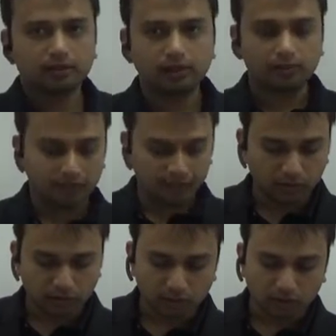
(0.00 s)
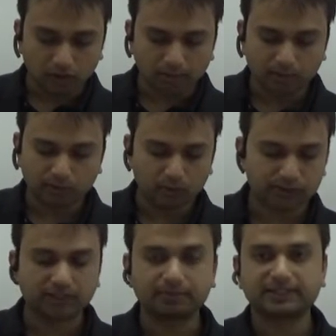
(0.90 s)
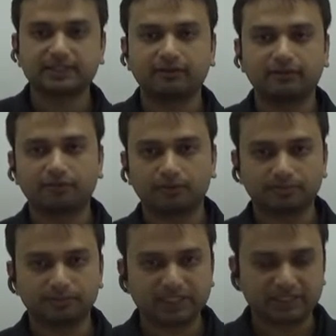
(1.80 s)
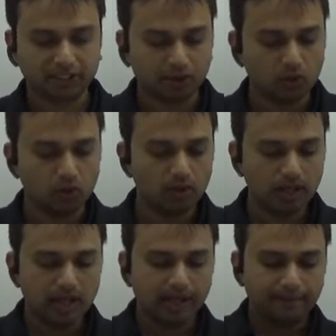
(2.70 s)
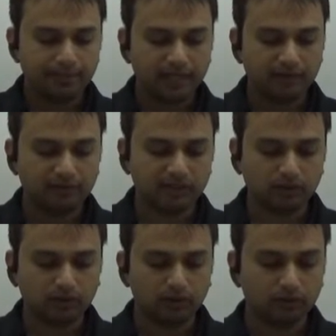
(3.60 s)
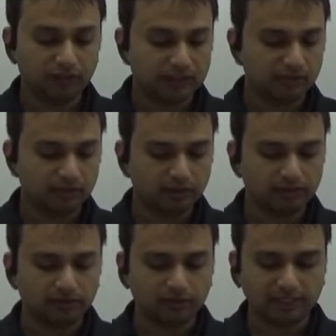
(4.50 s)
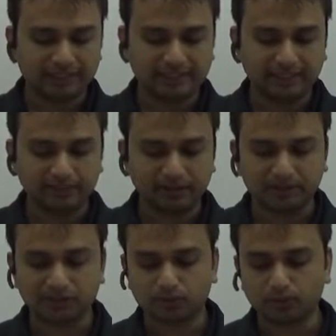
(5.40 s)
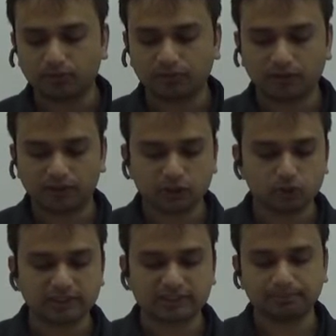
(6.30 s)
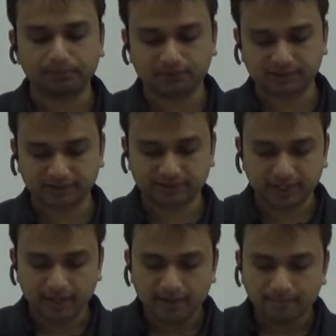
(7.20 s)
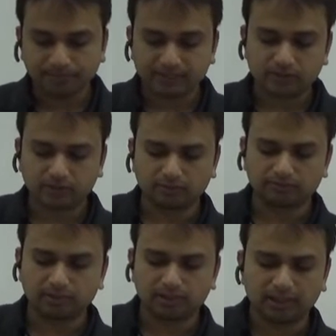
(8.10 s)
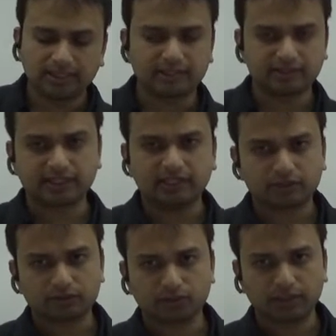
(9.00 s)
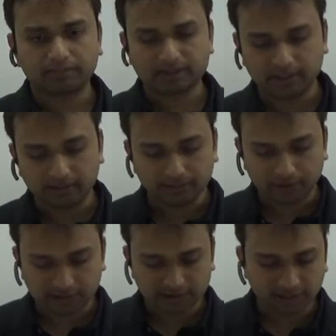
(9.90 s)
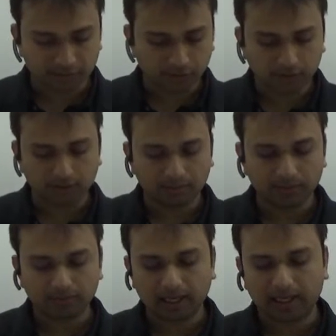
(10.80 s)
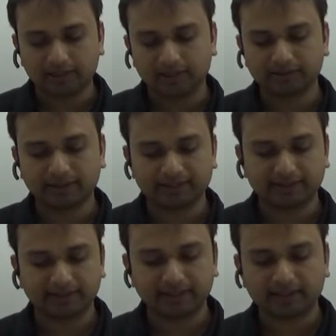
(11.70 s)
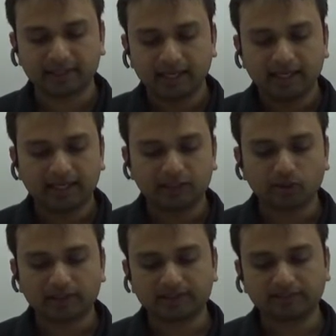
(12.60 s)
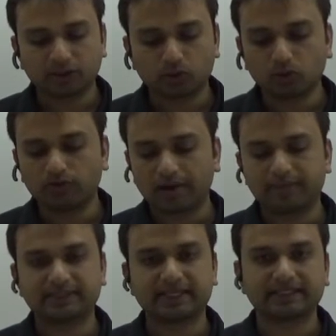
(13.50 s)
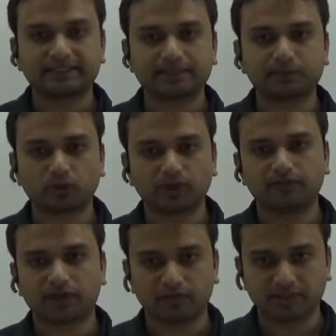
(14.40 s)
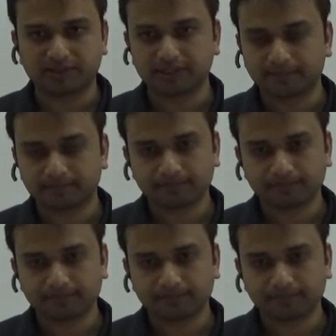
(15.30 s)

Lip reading: Now we are going to talk about question number 7 from session 2. Which one of the following statement is true for USM process? So it is ultrasonic machining process they are talking about, and they say that in USM the tool vibrates at subsonic frequency,